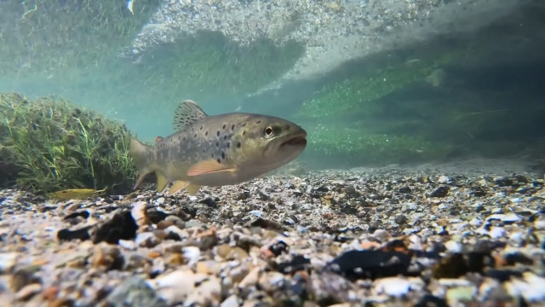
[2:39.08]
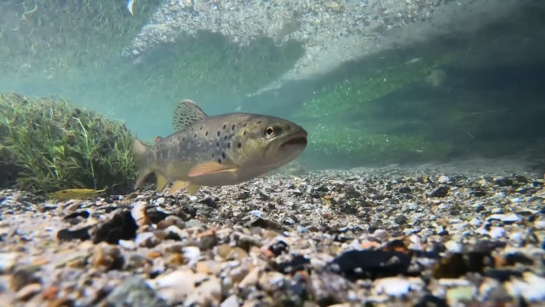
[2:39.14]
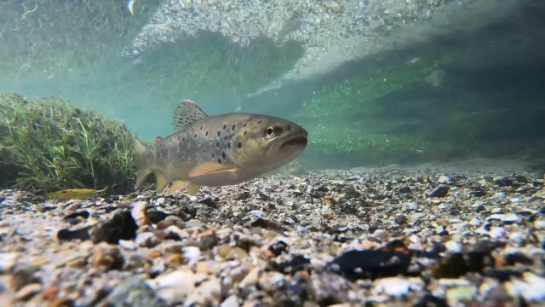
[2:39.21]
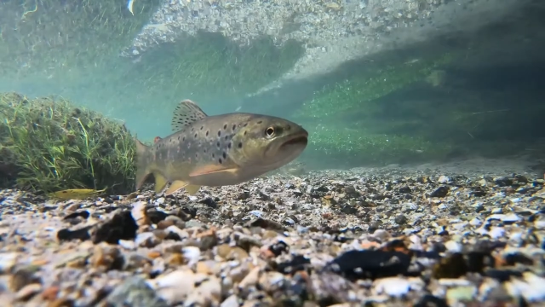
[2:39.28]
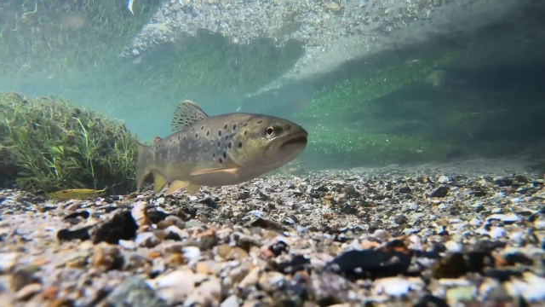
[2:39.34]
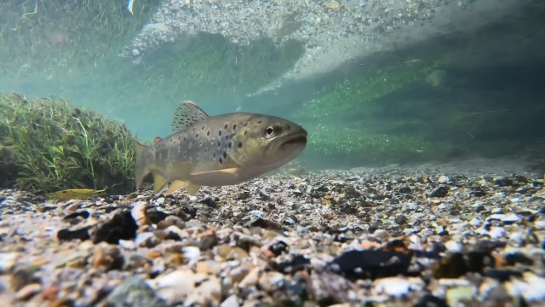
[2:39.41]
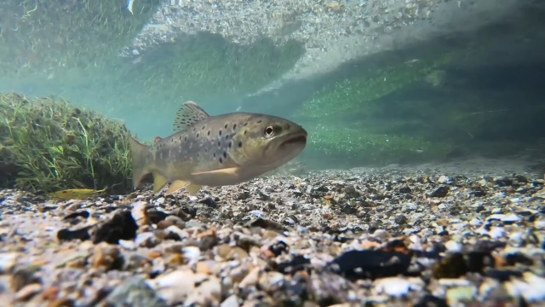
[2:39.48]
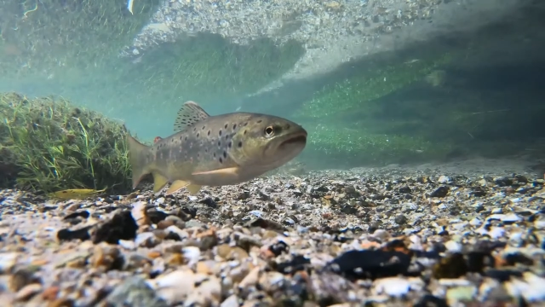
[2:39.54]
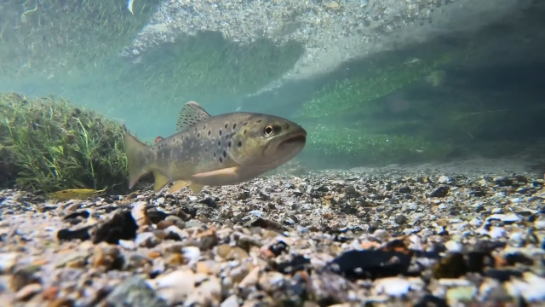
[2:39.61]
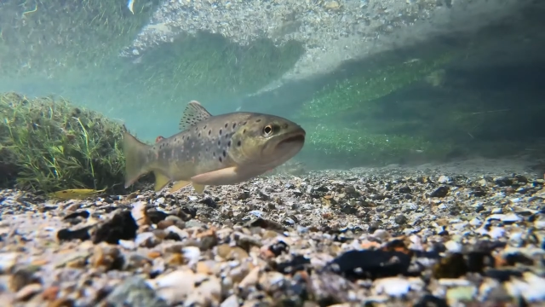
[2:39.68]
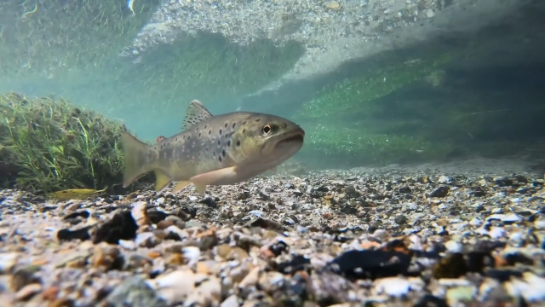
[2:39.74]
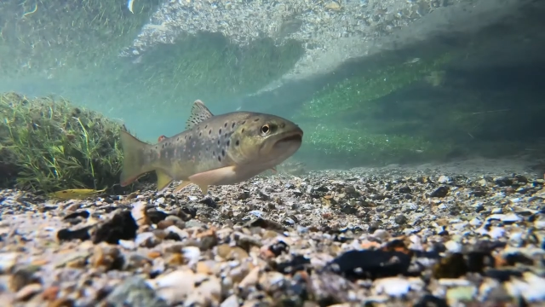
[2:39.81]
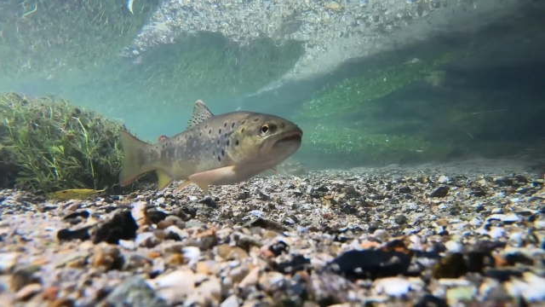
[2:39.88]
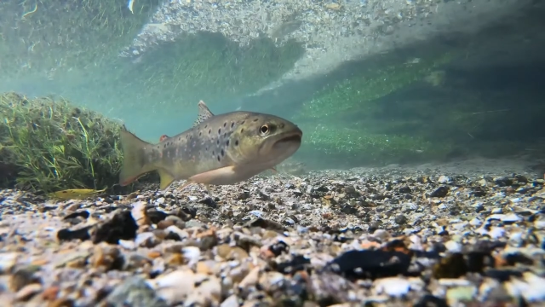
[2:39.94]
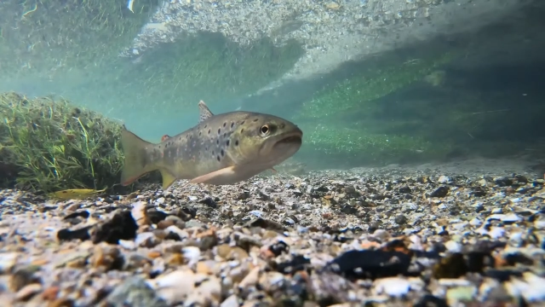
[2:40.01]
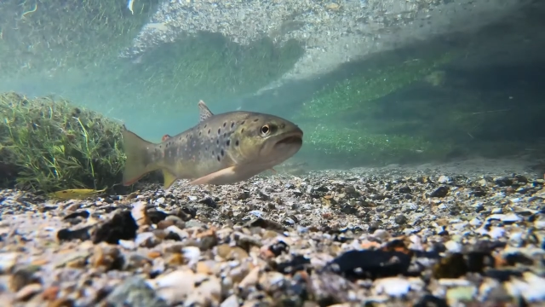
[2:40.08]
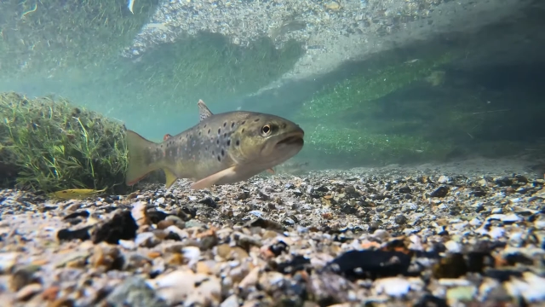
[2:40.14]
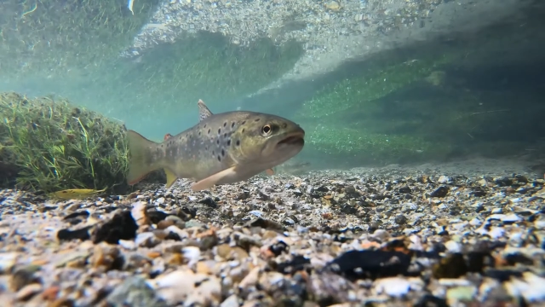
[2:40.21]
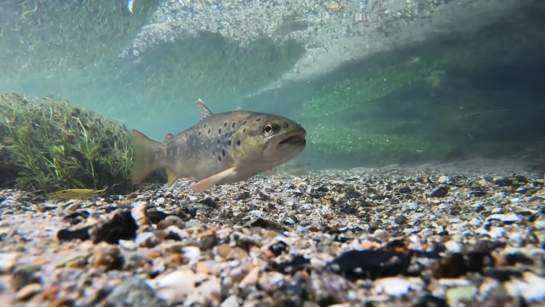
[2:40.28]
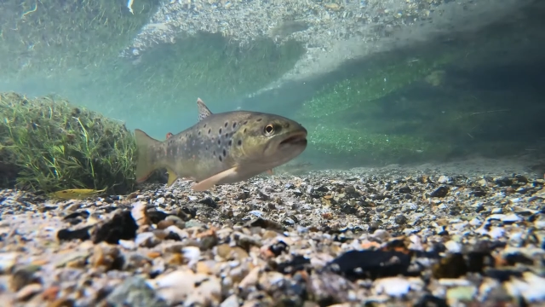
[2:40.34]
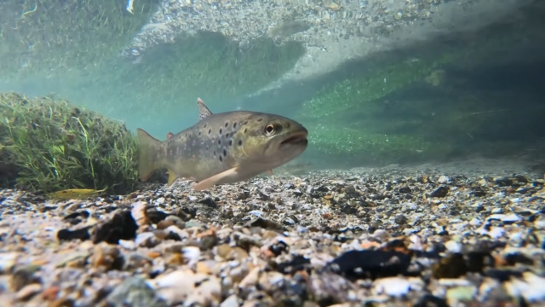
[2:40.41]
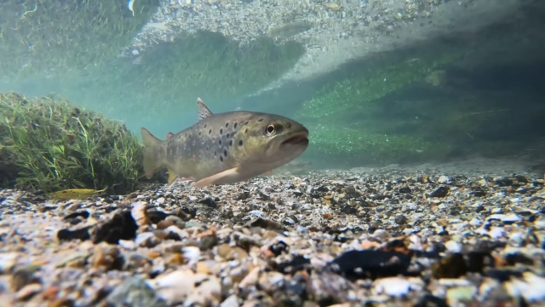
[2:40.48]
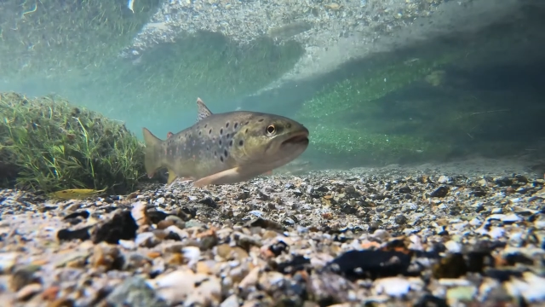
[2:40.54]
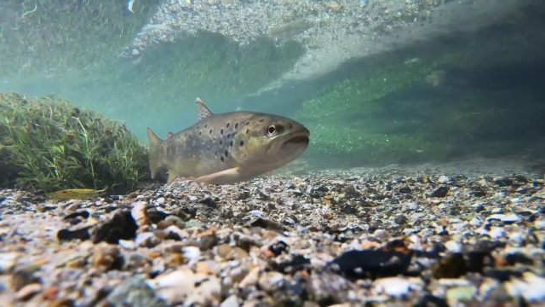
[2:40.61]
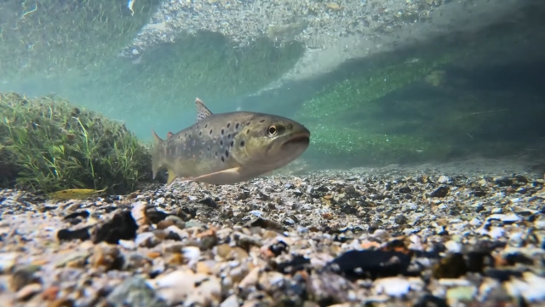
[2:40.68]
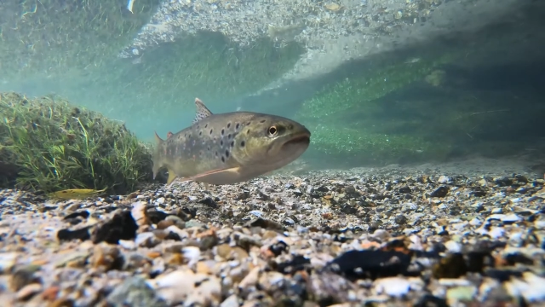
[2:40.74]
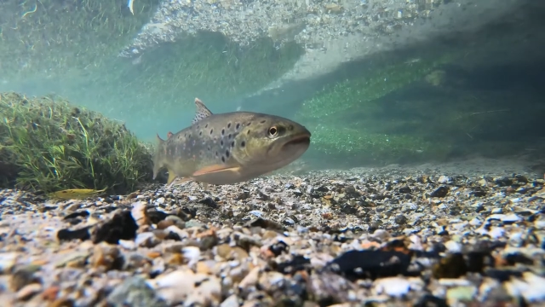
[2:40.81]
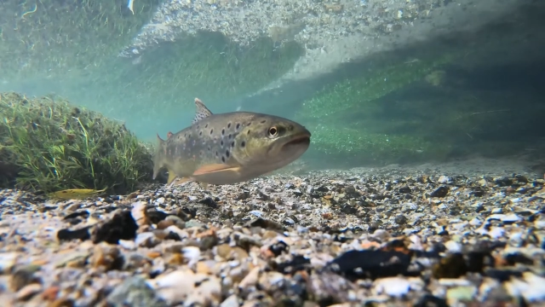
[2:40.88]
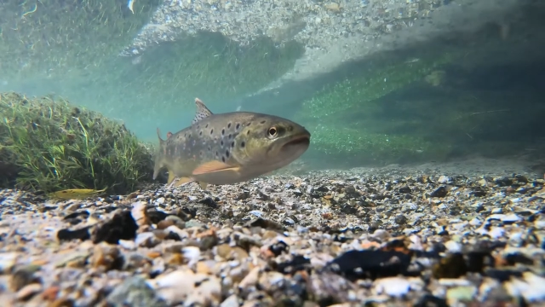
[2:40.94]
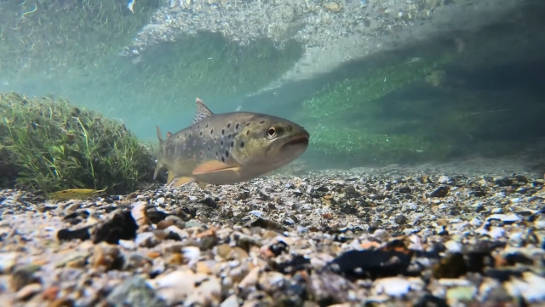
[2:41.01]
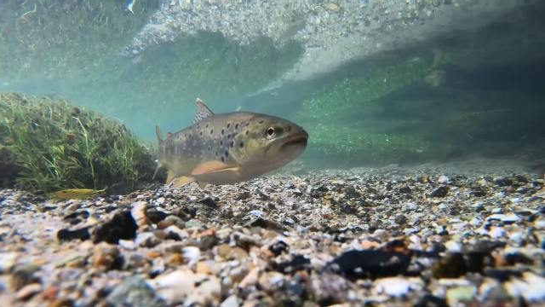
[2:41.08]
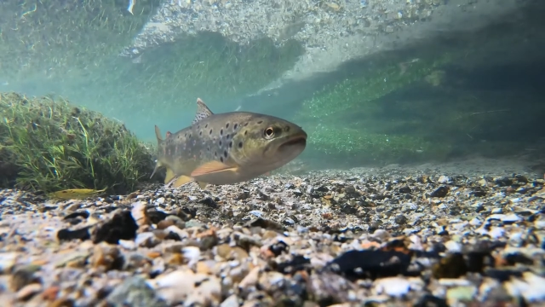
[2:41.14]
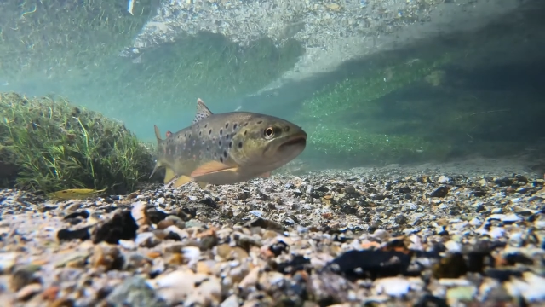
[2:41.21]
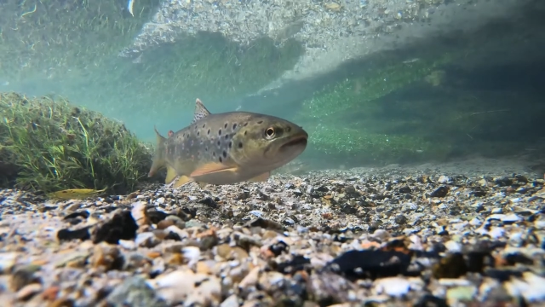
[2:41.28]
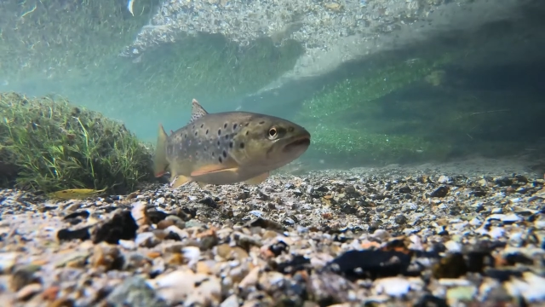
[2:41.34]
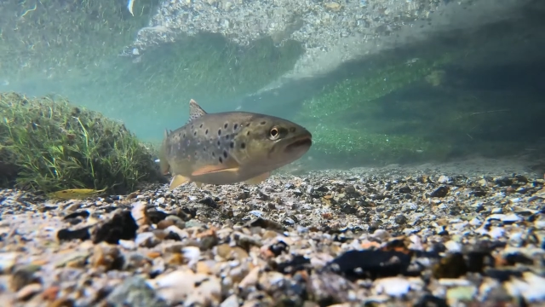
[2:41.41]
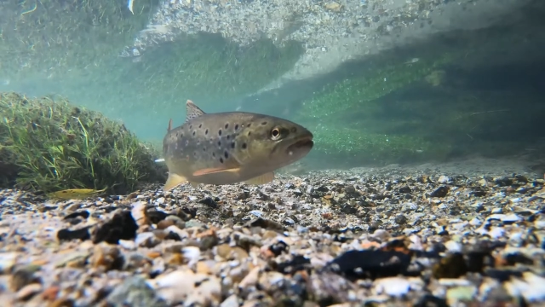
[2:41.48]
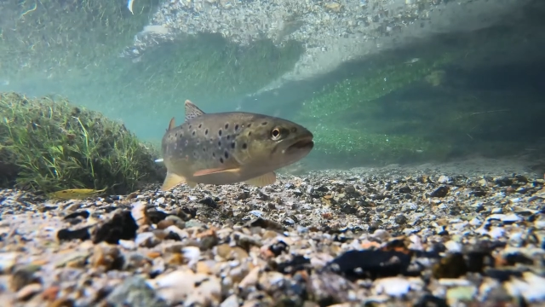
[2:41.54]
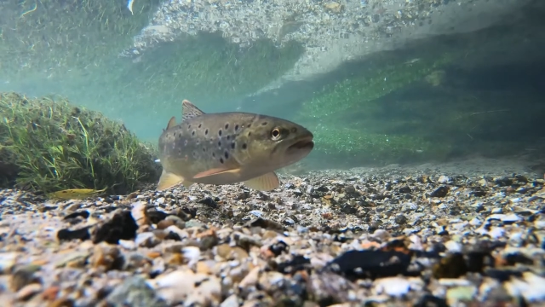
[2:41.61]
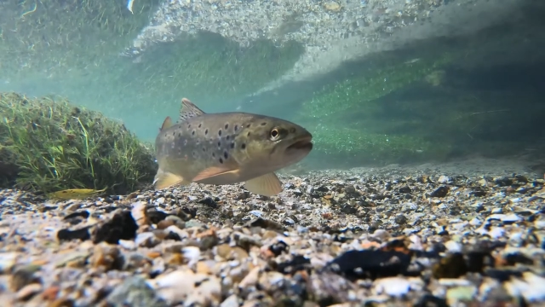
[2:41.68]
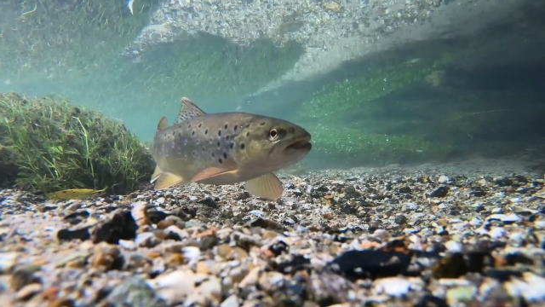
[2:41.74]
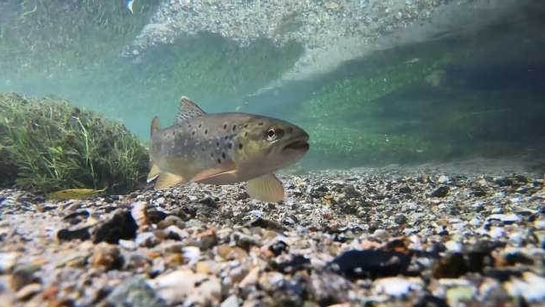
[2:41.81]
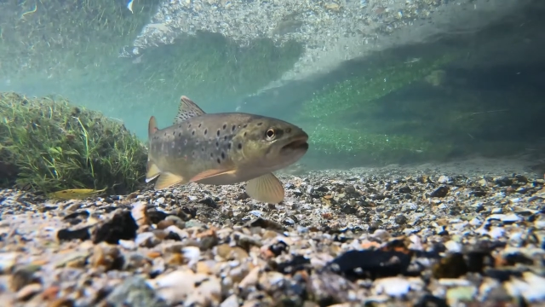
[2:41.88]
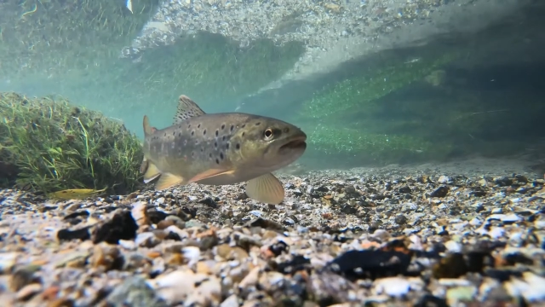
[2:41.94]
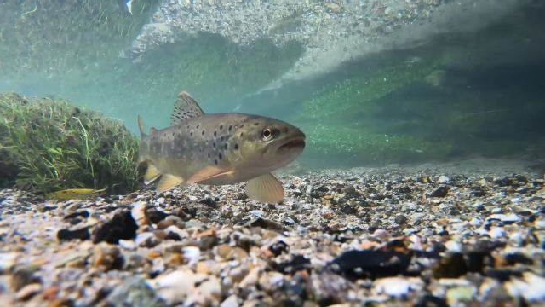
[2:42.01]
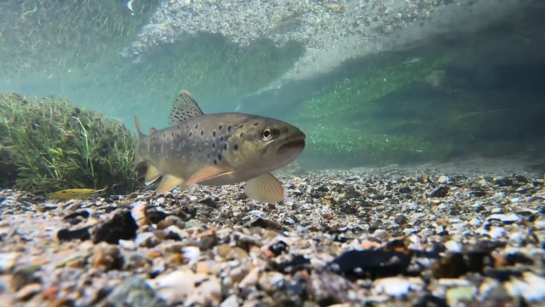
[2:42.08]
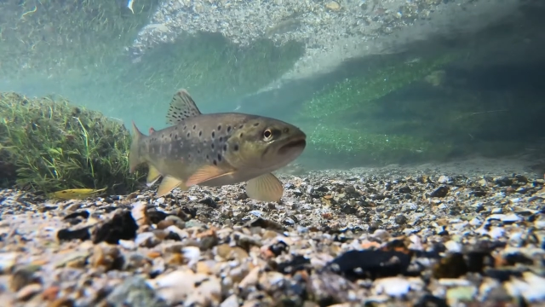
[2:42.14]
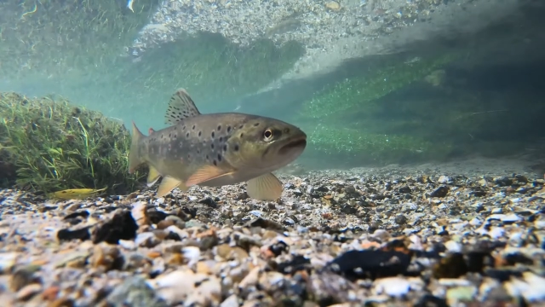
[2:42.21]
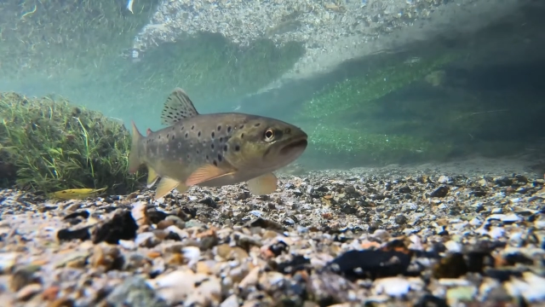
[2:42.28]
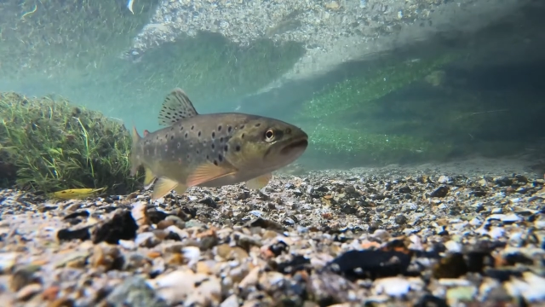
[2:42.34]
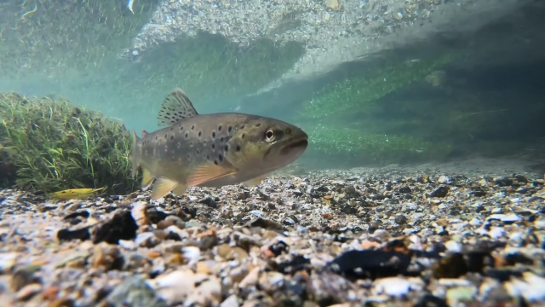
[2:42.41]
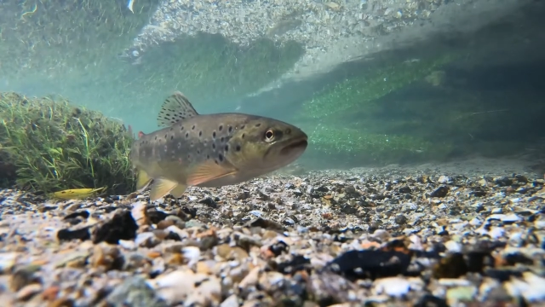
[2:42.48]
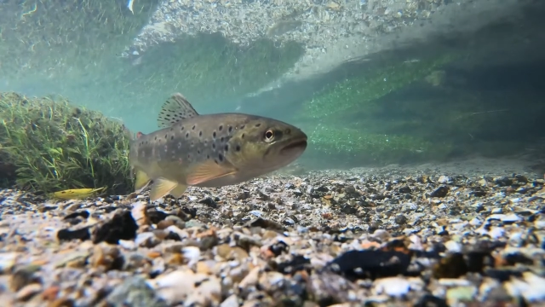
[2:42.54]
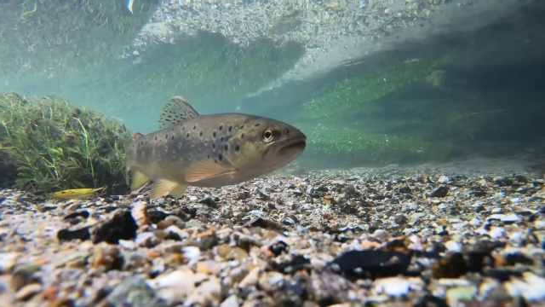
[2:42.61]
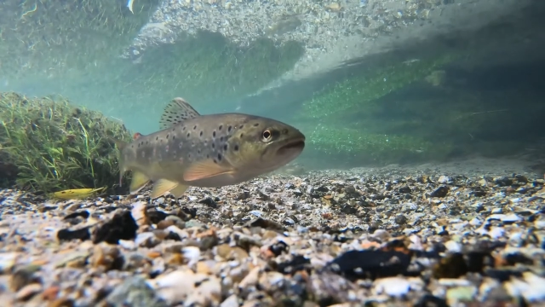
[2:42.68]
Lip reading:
Nobody's mouth can be seen.